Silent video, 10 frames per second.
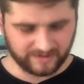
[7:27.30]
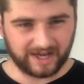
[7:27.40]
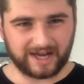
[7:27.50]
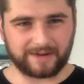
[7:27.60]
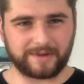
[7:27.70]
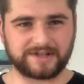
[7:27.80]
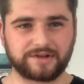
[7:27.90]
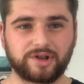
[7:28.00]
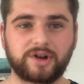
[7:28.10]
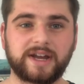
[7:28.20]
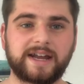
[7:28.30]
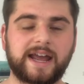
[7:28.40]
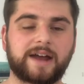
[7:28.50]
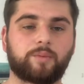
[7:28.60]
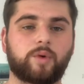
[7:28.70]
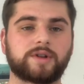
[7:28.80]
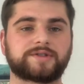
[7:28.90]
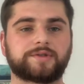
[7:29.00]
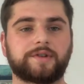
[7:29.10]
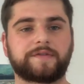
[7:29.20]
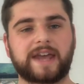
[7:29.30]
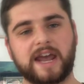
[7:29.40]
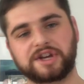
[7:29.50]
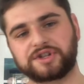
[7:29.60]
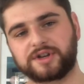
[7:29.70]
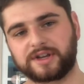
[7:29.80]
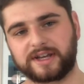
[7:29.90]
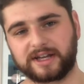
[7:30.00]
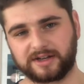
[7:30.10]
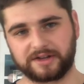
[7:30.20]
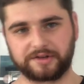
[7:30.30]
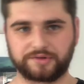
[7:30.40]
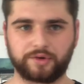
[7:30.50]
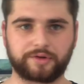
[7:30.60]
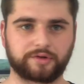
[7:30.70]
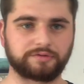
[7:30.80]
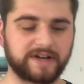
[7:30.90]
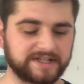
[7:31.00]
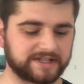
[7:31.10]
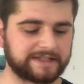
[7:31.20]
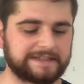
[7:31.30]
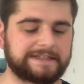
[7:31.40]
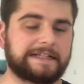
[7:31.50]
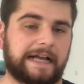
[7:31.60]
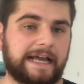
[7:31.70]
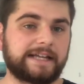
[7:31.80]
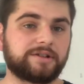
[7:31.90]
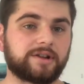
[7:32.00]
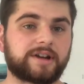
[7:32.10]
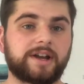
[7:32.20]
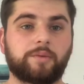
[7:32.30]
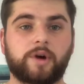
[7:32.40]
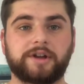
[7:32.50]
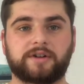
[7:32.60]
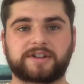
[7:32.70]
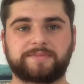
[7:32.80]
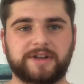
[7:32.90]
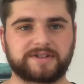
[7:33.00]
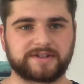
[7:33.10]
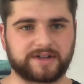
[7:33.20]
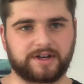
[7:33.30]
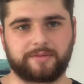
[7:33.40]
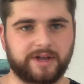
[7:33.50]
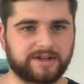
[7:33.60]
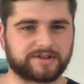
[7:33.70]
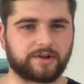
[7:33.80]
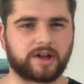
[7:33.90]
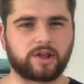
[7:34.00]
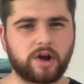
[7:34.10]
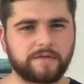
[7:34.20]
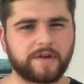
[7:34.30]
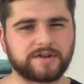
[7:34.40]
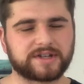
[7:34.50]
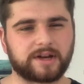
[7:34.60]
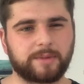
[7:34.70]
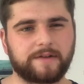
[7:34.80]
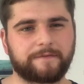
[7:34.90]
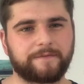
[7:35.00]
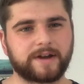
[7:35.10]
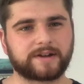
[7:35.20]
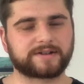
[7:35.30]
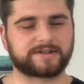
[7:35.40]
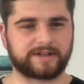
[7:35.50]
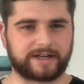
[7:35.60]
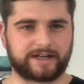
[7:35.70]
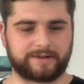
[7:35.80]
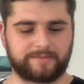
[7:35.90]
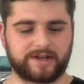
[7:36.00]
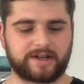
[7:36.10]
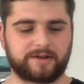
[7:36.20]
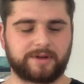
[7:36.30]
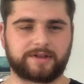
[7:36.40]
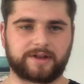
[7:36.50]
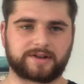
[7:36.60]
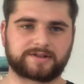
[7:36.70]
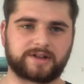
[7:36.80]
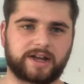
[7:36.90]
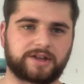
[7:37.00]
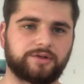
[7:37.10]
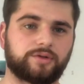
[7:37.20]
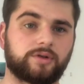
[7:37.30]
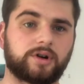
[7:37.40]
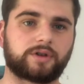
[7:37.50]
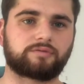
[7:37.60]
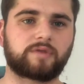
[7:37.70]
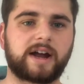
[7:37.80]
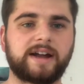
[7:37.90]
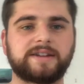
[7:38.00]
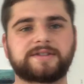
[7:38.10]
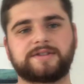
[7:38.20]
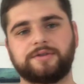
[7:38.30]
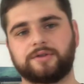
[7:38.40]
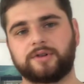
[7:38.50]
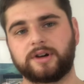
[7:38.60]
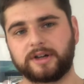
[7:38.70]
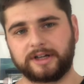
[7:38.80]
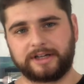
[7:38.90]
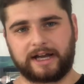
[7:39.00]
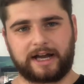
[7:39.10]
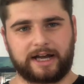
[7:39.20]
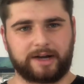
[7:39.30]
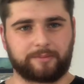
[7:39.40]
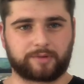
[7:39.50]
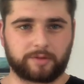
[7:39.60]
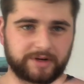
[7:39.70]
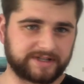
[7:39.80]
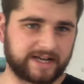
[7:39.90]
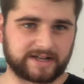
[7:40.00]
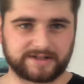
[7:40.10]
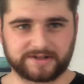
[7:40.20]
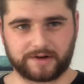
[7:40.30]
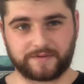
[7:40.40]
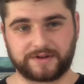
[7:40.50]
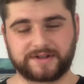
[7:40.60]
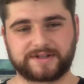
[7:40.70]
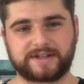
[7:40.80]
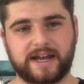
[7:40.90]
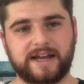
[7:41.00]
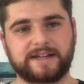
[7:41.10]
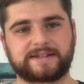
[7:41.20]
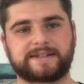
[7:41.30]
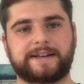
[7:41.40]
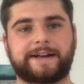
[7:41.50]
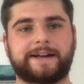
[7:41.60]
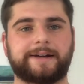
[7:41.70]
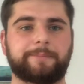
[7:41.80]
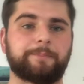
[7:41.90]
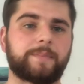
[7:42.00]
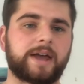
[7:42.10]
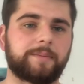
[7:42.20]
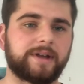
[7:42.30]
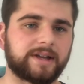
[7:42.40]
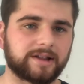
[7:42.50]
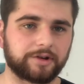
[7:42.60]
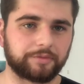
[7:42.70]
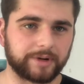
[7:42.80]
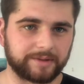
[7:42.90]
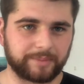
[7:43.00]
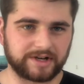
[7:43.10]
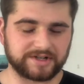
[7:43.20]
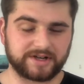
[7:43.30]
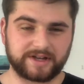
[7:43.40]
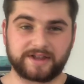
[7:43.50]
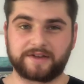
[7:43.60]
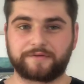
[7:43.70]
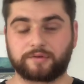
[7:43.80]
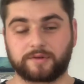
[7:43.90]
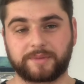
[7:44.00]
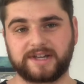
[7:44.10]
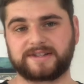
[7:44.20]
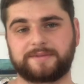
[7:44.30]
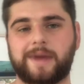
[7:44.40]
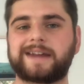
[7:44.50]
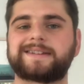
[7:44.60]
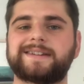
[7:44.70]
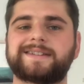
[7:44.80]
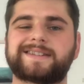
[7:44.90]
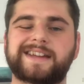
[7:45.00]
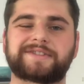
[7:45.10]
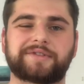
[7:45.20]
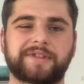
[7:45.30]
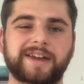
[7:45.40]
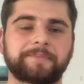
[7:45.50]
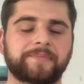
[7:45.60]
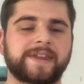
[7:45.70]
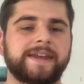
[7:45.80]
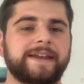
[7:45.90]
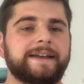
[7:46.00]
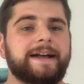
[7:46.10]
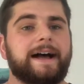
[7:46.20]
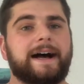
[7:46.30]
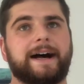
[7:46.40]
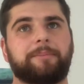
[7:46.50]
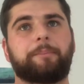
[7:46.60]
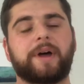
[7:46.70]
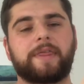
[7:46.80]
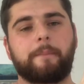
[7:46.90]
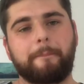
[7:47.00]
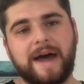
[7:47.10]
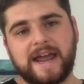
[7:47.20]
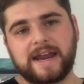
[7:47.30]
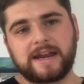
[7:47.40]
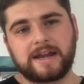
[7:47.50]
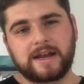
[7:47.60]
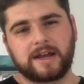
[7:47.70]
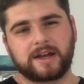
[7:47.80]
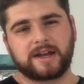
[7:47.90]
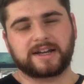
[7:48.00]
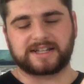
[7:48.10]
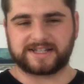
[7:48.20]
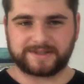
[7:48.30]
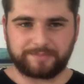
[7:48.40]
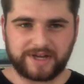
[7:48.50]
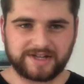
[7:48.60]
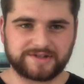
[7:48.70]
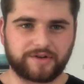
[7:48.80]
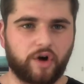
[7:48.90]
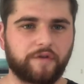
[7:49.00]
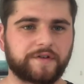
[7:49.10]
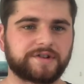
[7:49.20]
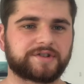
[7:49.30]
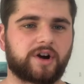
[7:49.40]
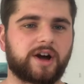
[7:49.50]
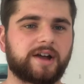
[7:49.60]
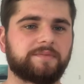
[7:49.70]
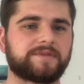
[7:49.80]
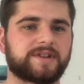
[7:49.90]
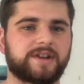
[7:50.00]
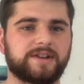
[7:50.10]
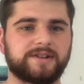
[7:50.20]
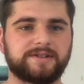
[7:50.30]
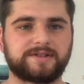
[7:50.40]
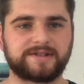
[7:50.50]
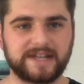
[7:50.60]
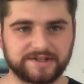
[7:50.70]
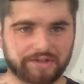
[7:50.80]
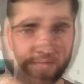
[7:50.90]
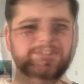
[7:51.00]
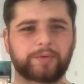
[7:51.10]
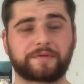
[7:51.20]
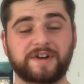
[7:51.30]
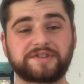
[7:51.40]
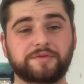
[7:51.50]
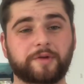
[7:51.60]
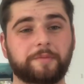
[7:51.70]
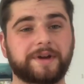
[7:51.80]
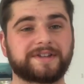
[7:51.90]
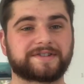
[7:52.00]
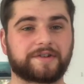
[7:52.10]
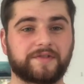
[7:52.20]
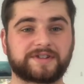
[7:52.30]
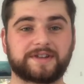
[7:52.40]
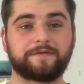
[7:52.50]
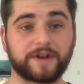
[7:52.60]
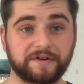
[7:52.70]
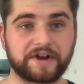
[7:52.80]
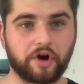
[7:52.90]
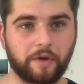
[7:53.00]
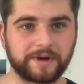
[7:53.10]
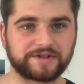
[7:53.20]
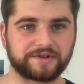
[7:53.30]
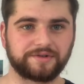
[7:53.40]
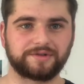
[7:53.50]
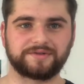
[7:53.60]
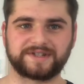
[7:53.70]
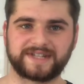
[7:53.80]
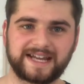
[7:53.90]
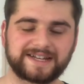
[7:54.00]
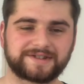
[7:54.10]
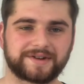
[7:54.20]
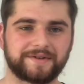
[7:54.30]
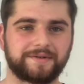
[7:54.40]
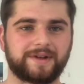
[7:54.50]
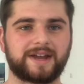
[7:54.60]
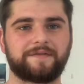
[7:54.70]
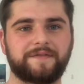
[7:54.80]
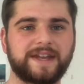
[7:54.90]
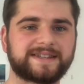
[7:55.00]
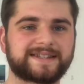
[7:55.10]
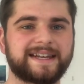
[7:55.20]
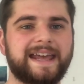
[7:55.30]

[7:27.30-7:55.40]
as you're looking at what sort of cash you can get in the door through rent, and you're looking at what your expenses are going to be. So a lot of those are going to be fixed. They're going to be things like your rates, your property taxes over in the States, maybe a little bit budgeted in there for repairs and maintenance and that sort of thing. But the main expense oftentimes is debt service. So with rental properties, it's obviously very common to use debt to invest